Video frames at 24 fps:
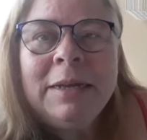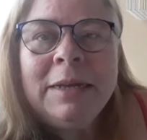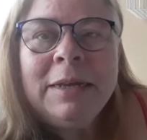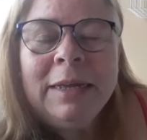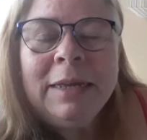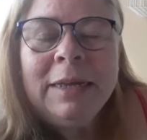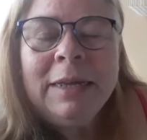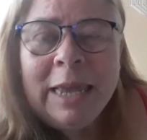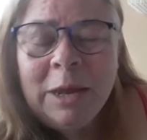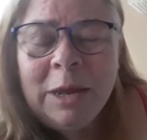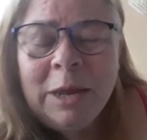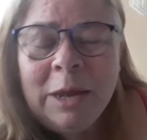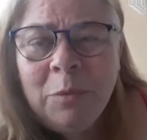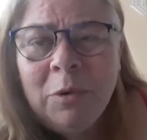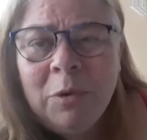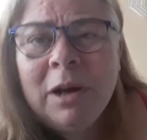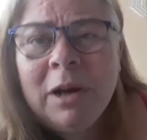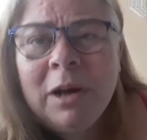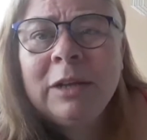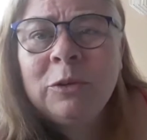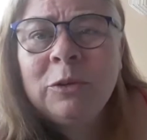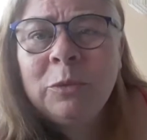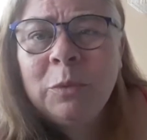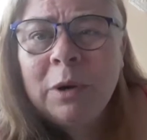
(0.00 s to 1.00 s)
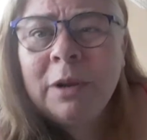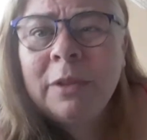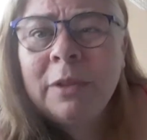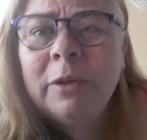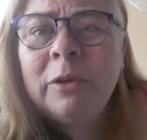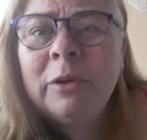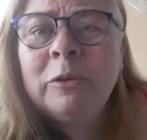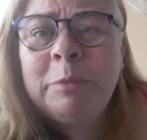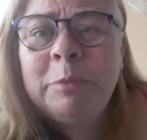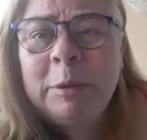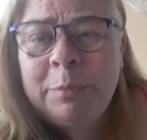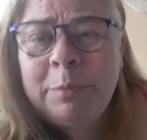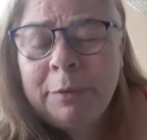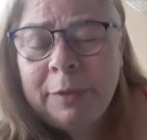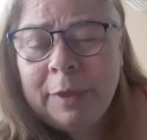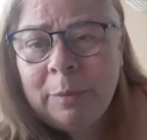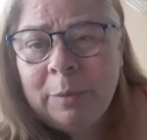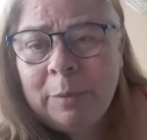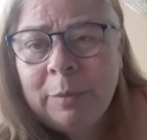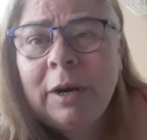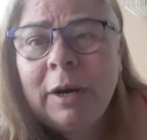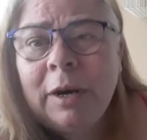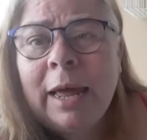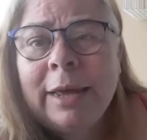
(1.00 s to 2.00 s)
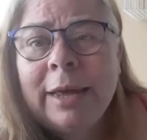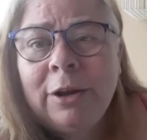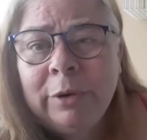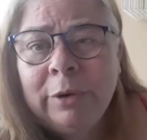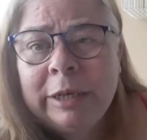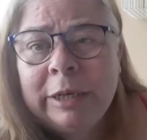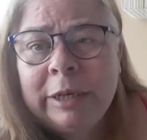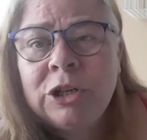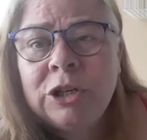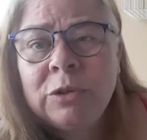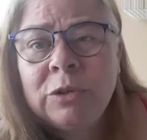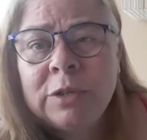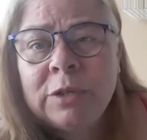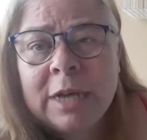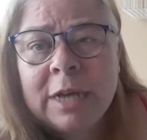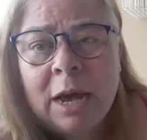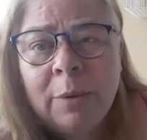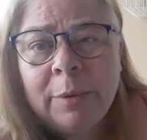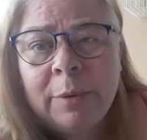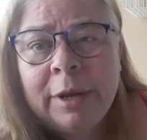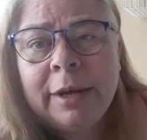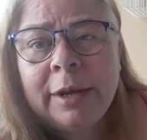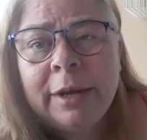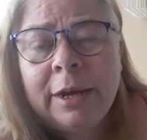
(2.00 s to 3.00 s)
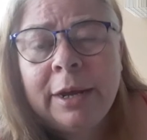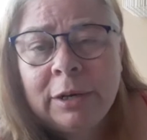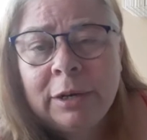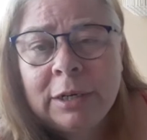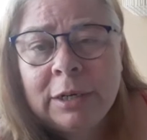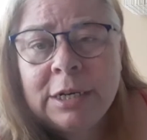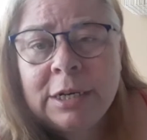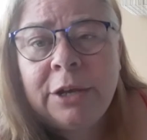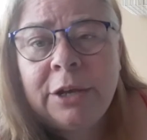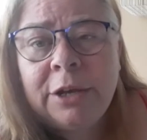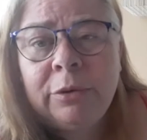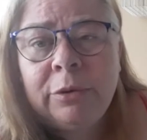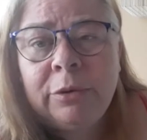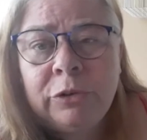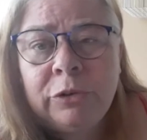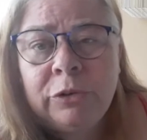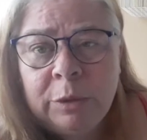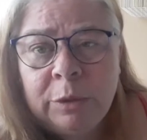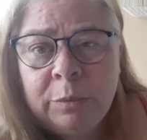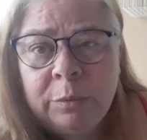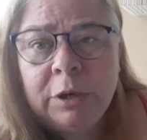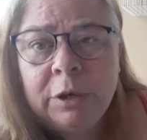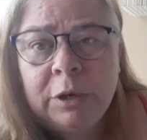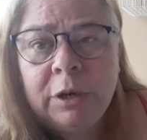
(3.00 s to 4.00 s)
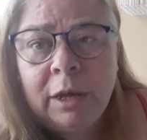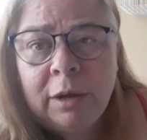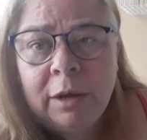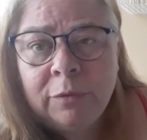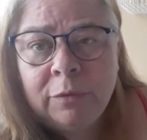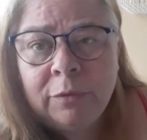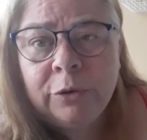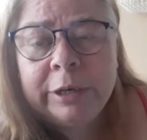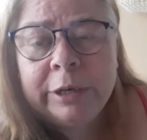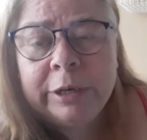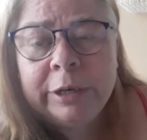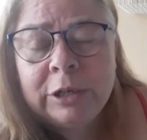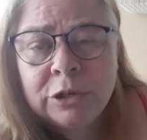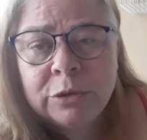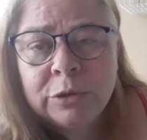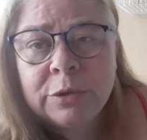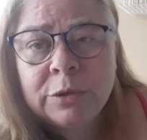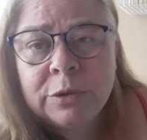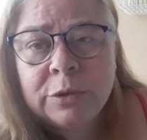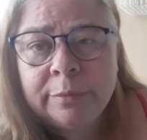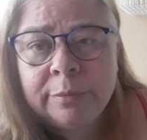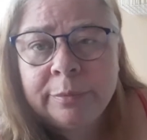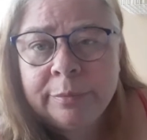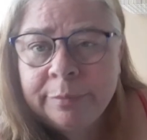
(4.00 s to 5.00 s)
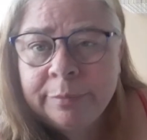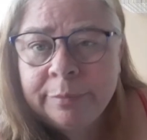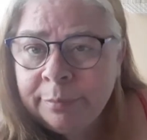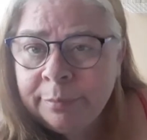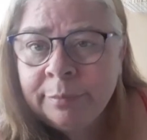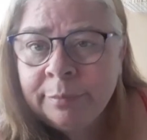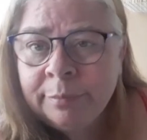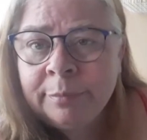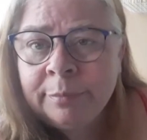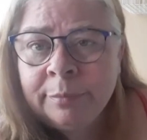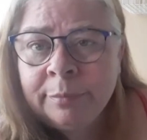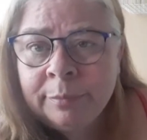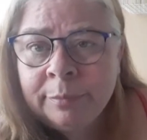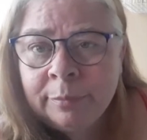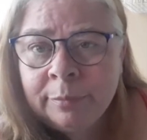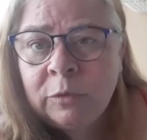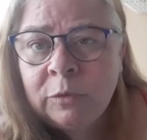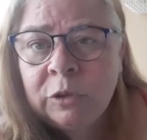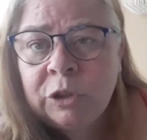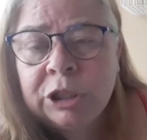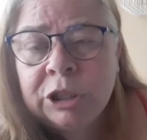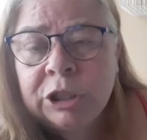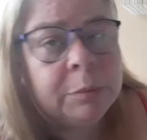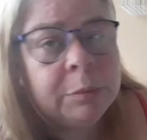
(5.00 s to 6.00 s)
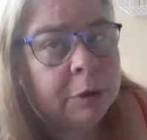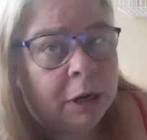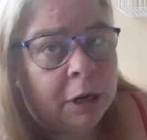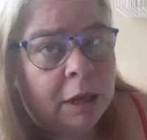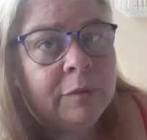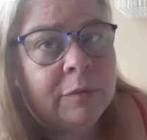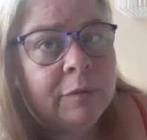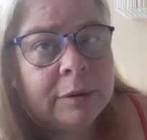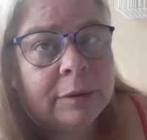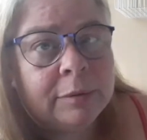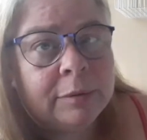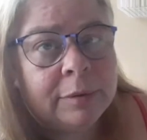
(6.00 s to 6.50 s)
Quinoa is one of those people that would like green juice, Howie. I guarantee you, she would love green juice. She would love it.